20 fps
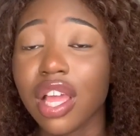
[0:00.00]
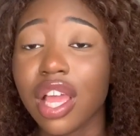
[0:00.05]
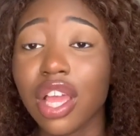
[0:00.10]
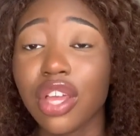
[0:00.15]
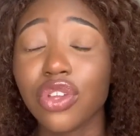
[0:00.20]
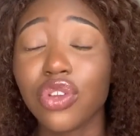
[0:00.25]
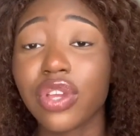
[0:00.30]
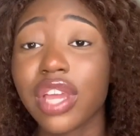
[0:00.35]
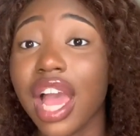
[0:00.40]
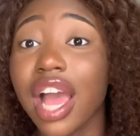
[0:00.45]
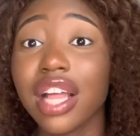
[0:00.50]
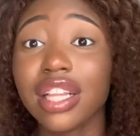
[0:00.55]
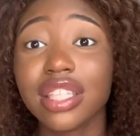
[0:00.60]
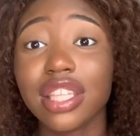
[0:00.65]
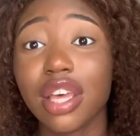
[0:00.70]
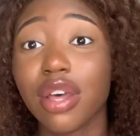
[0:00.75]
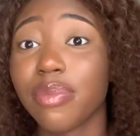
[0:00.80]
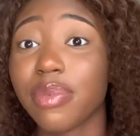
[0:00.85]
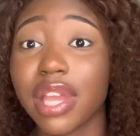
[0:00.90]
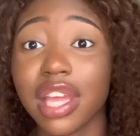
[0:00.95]
you can't
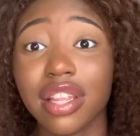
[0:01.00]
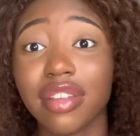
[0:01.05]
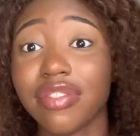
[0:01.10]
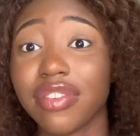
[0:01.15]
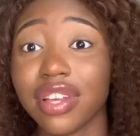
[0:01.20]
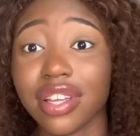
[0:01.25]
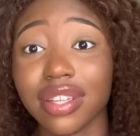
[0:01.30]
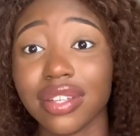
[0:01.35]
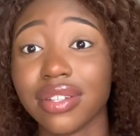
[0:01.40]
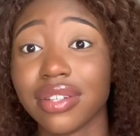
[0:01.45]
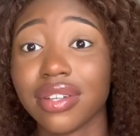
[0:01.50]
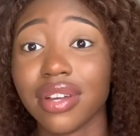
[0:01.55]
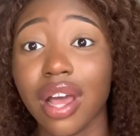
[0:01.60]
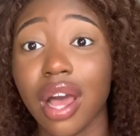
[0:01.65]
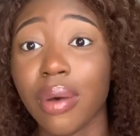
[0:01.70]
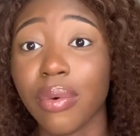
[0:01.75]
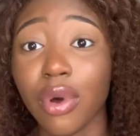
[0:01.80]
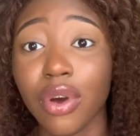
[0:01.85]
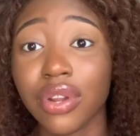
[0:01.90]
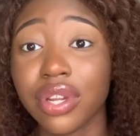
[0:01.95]
tell me anything.
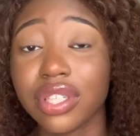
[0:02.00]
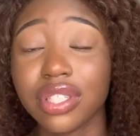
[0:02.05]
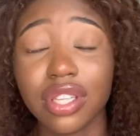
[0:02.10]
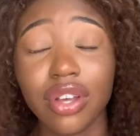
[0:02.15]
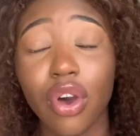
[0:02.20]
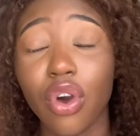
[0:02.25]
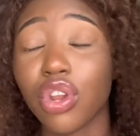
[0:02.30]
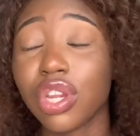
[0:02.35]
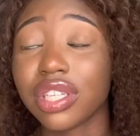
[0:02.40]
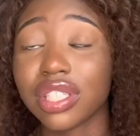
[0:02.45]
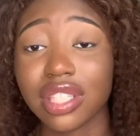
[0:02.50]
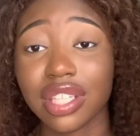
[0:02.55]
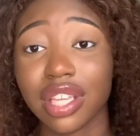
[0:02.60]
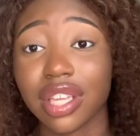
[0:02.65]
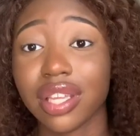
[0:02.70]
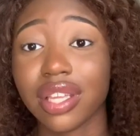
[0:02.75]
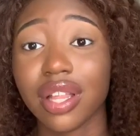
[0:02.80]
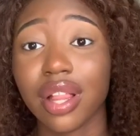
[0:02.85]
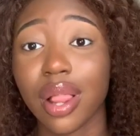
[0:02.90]
Honestly.